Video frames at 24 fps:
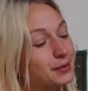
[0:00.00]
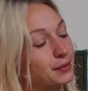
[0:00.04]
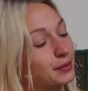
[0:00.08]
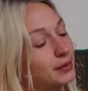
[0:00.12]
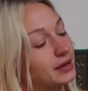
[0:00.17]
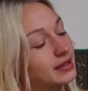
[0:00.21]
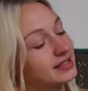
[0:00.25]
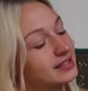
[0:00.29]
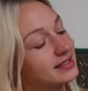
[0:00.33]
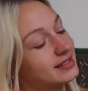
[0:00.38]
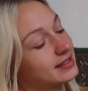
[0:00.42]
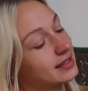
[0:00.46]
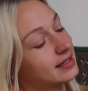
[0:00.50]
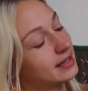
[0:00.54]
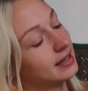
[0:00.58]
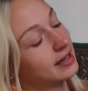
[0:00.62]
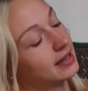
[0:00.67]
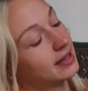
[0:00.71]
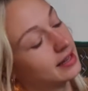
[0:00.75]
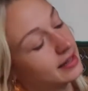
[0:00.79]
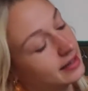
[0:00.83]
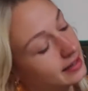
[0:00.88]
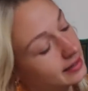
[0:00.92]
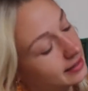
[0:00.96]
words
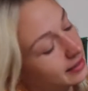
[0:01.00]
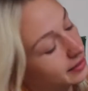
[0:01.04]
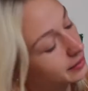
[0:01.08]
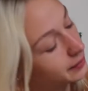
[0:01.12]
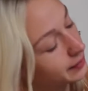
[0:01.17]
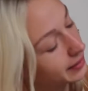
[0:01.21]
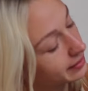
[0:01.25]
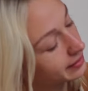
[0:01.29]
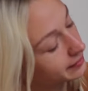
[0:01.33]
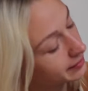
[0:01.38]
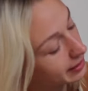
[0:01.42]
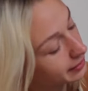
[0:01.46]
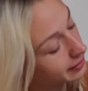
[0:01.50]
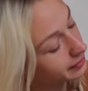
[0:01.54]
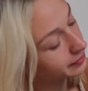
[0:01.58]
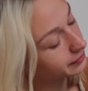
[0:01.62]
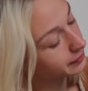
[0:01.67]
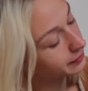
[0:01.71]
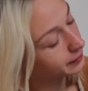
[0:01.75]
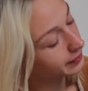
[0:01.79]
the other way around.